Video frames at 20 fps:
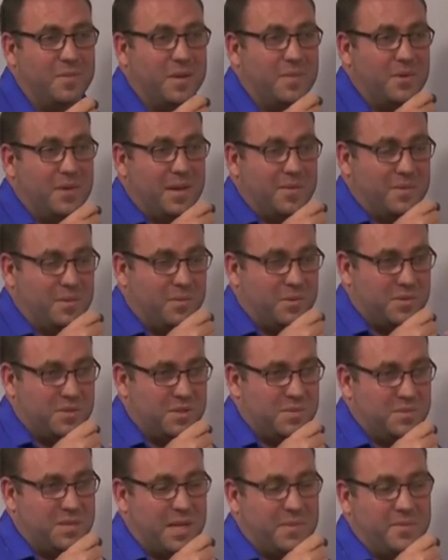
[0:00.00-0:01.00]
Maybe you have to put
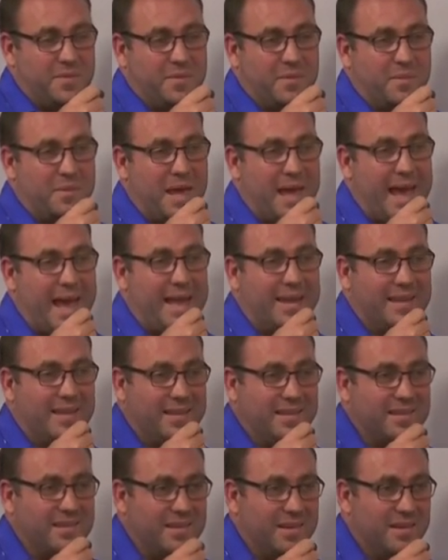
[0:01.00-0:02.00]
some type of a
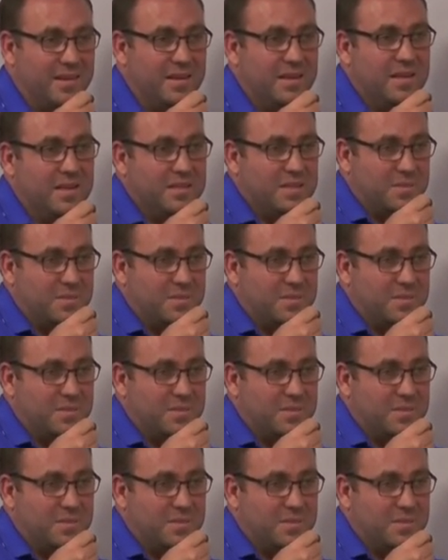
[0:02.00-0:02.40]
padding in there.